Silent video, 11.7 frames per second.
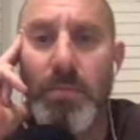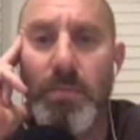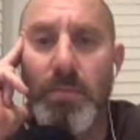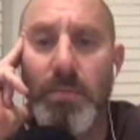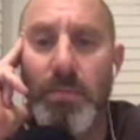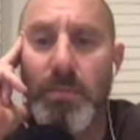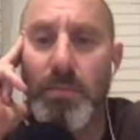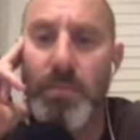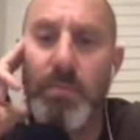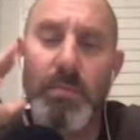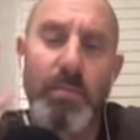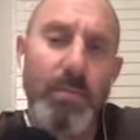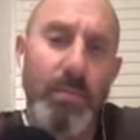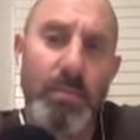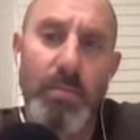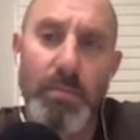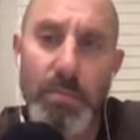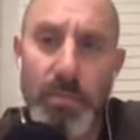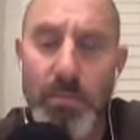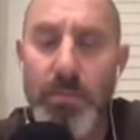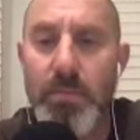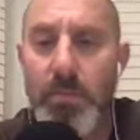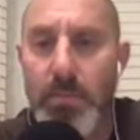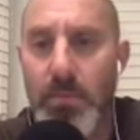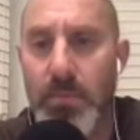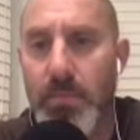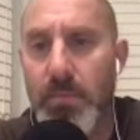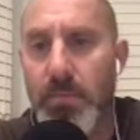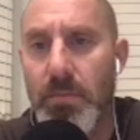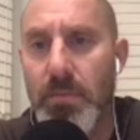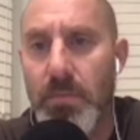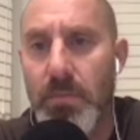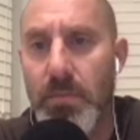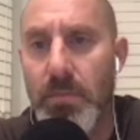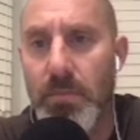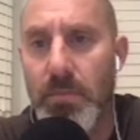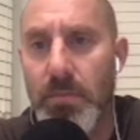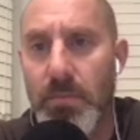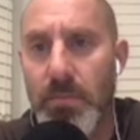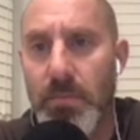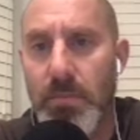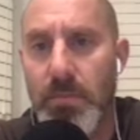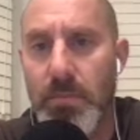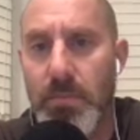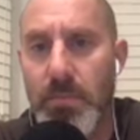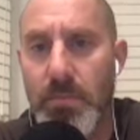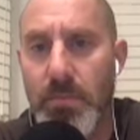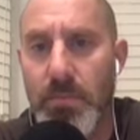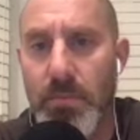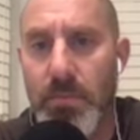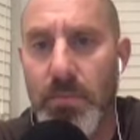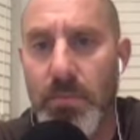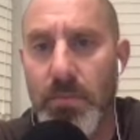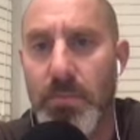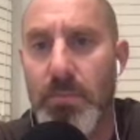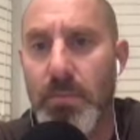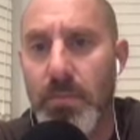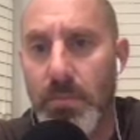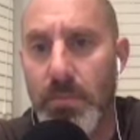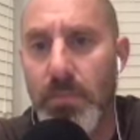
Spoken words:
This person isn't speaking.